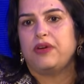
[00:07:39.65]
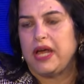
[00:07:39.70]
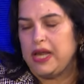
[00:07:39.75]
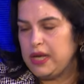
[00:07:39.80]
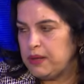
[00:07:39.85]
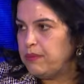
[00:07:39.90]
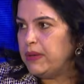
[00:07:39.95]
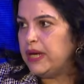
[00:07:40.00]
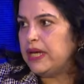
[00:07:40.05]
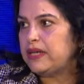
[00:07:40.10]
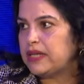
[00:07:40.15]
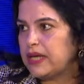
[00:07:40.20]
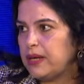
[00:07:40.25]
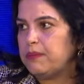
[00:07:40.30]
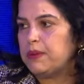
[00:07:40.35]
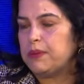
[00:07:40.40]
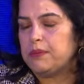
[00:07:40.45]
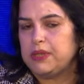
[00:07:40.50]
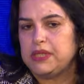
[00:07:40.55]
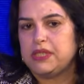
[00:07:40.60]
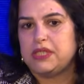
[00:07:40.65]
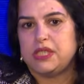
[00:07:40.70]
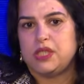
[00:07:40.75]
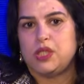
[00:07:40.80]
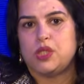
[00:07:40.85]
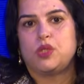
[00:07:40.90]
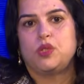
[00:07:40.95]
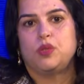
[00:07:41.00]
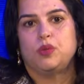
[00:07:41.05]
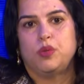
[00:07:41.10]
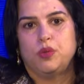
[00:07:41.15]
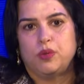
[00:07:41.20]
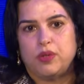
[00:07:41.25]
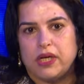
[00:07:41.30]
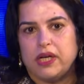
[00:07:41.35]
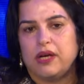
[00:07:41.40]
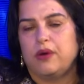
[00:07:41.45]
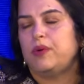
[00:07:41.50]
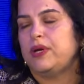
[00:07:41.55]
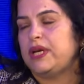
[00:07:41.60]
element capabilities to do the
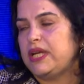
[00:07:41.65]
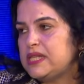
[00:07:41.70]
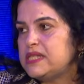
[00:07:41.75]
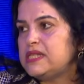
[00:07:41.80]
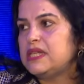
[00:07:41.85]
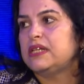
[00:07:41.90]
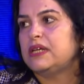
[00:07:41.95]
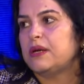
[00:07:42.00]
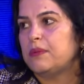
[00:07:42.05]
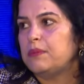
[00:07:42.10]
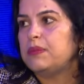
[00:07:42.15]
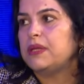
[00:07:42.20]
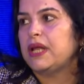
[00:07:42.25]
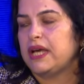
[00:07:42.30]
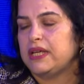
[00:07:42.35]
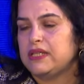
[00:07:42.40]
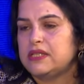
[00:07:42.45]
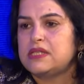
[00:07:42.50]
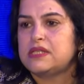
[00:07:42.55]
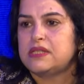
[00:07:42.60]
governance and compliance.